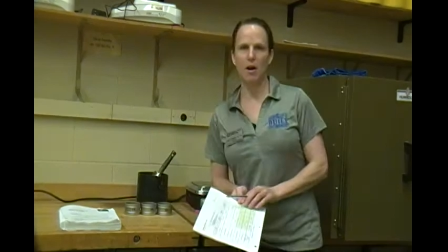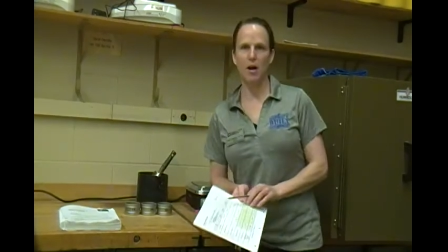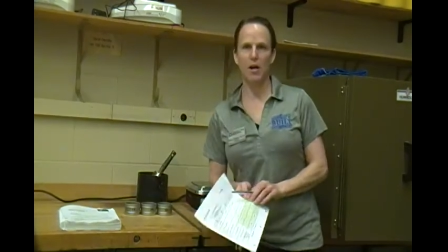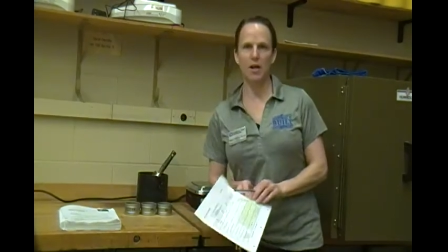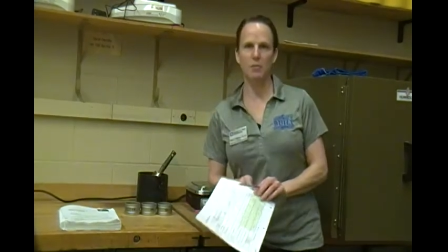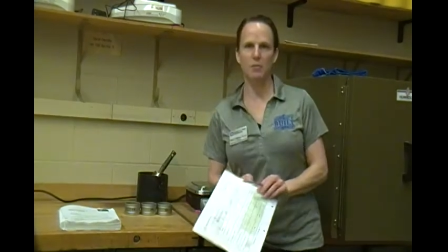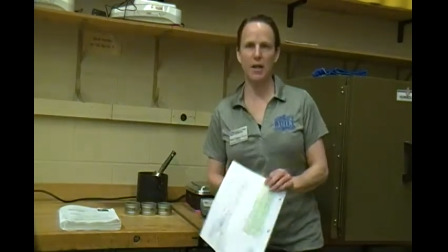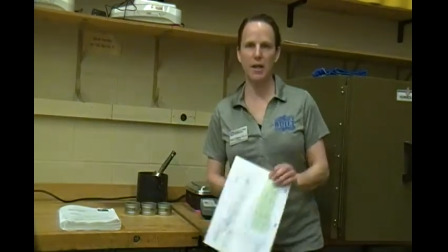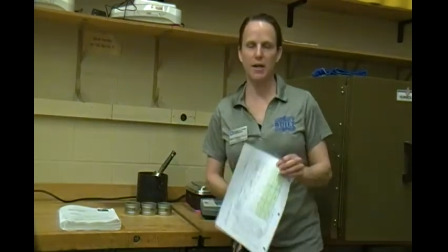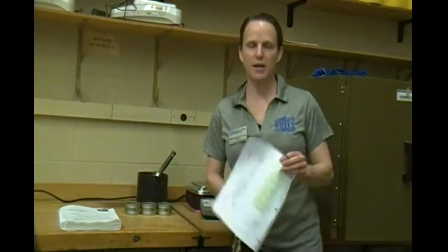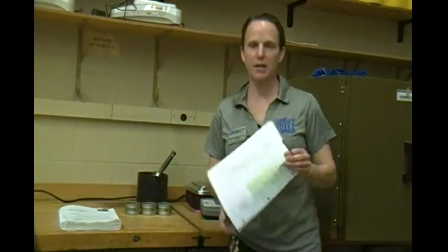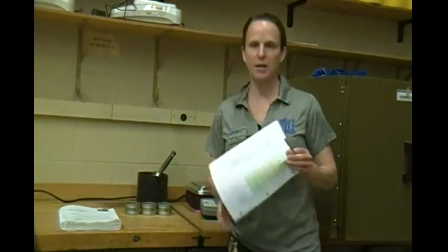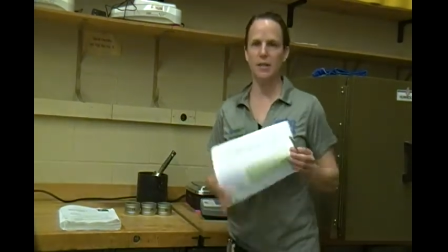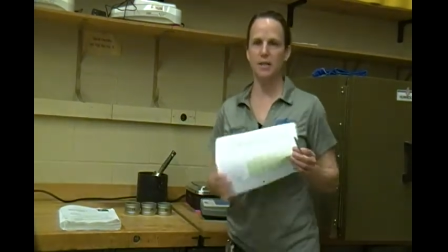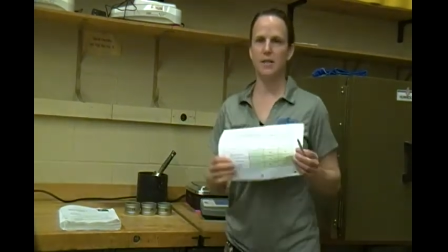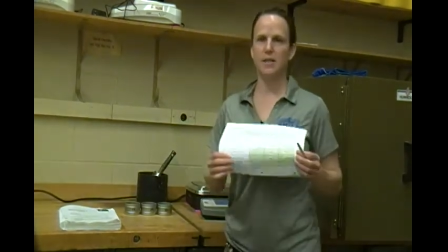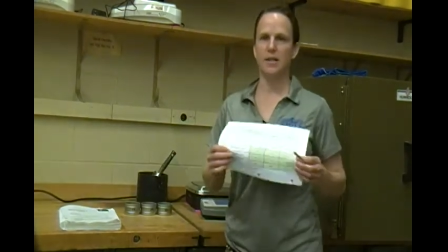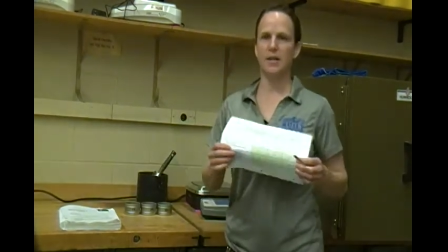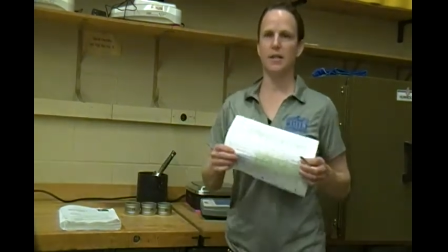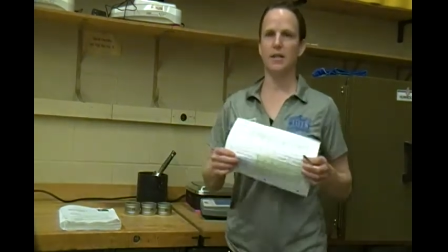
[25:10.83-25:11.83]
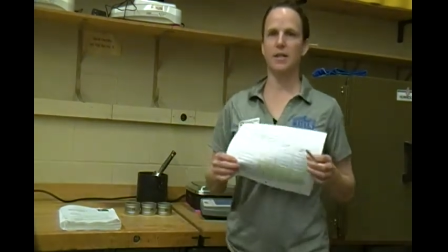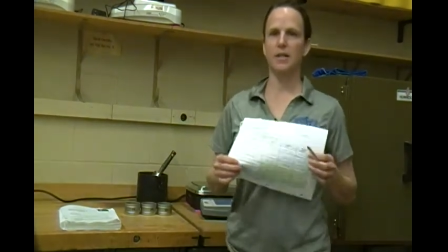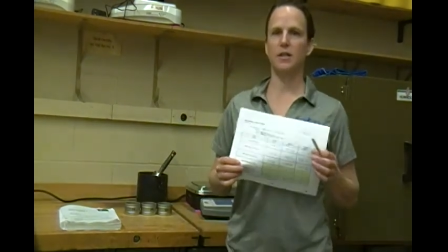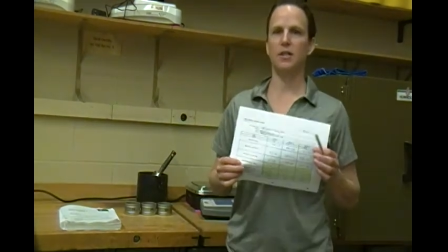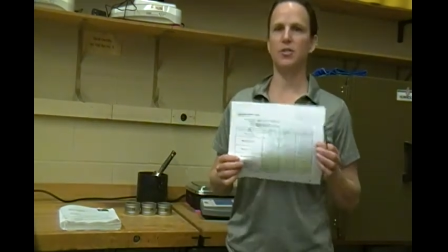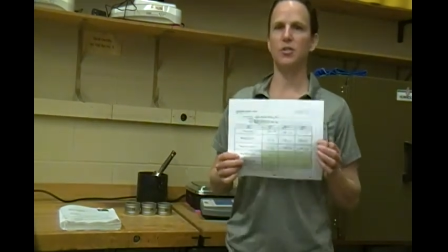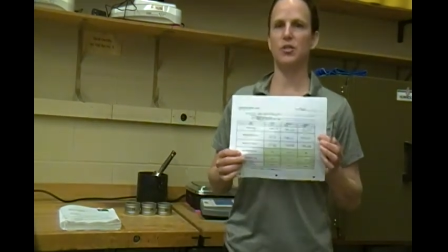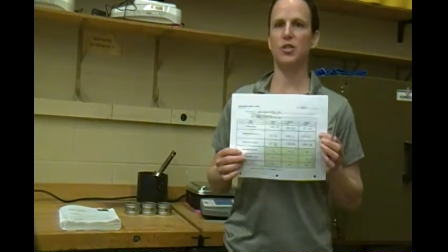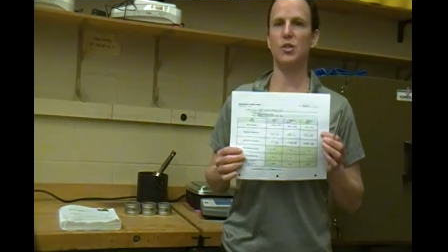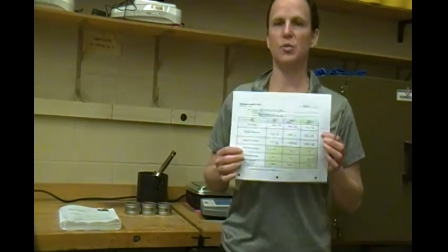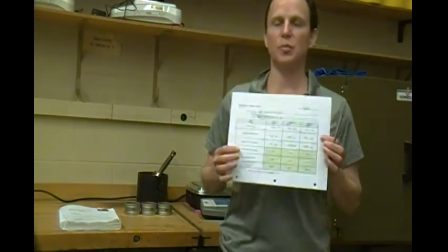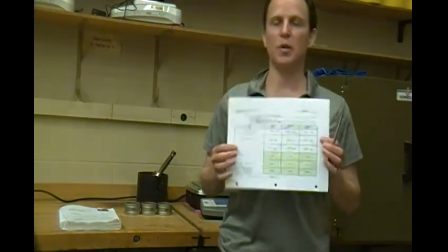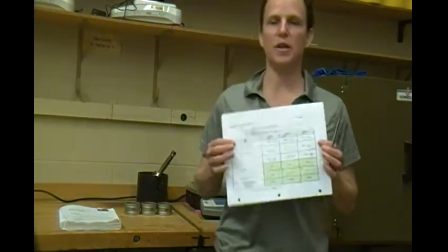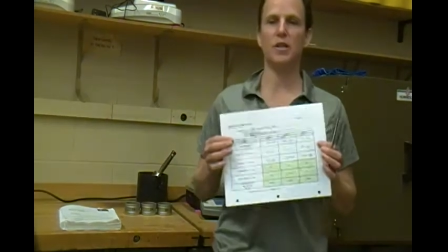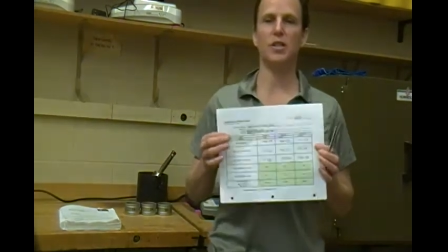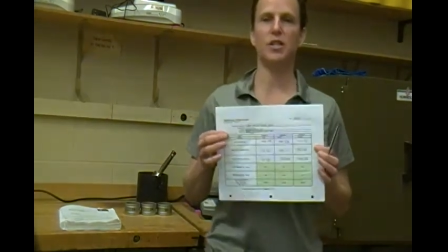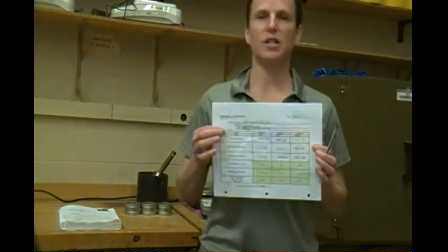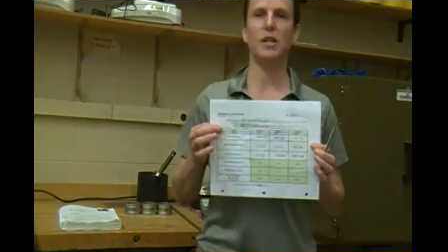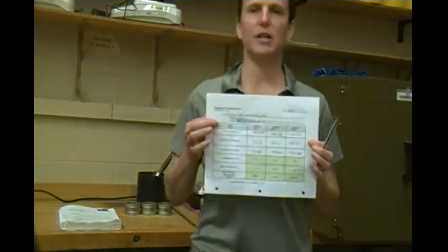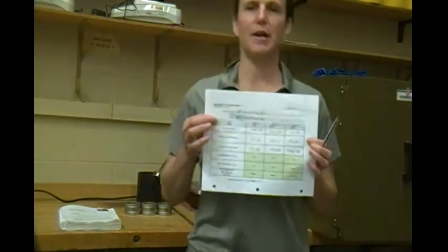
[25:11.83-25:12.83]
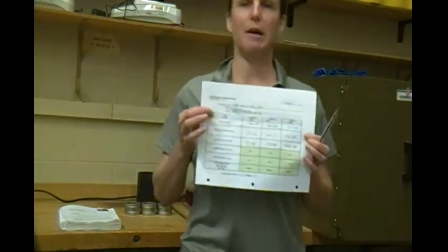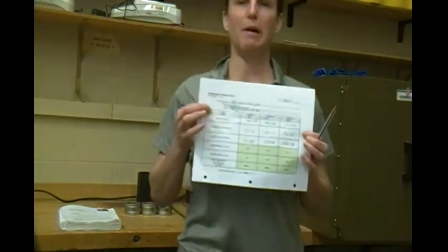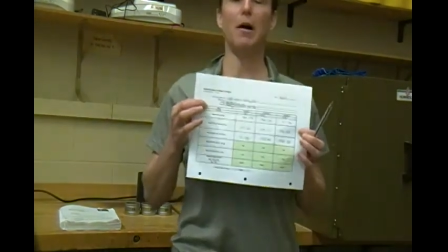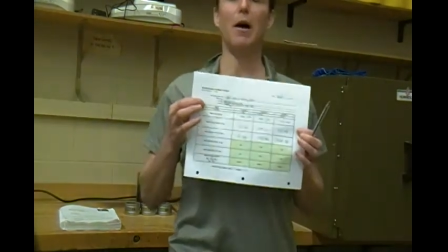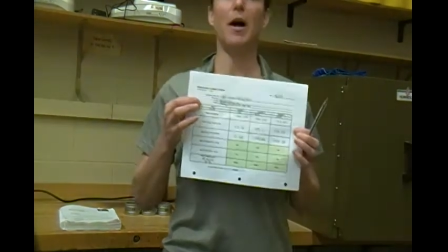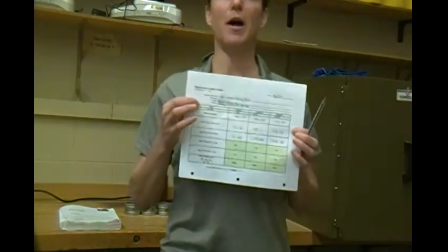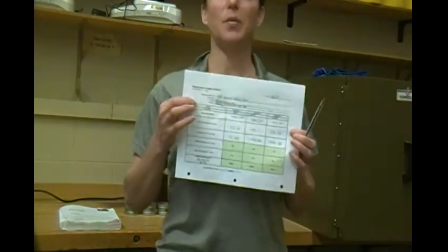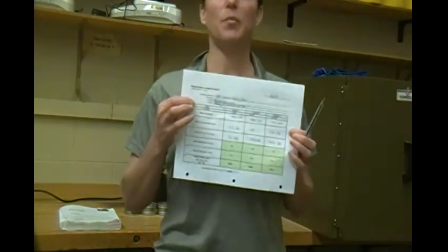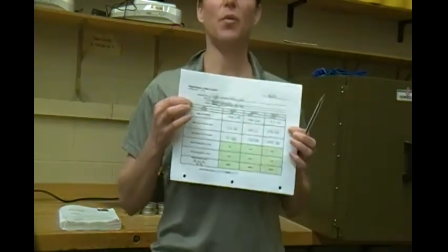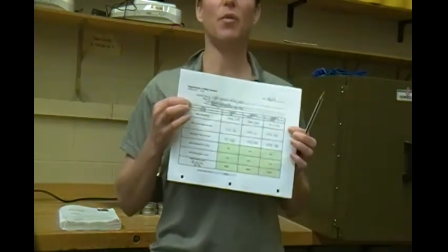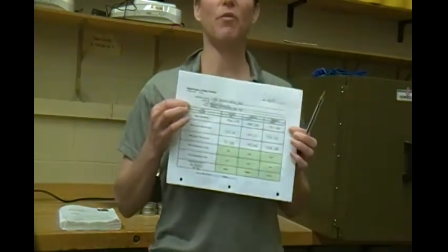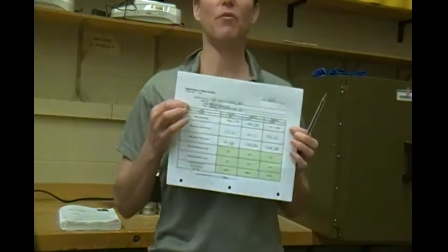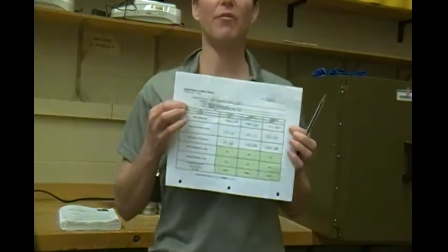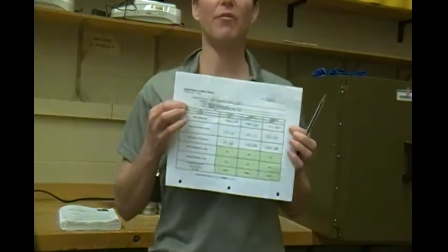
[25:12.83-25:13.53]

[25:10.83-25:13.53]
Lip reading: automatically done in your spreadsheet. Now, I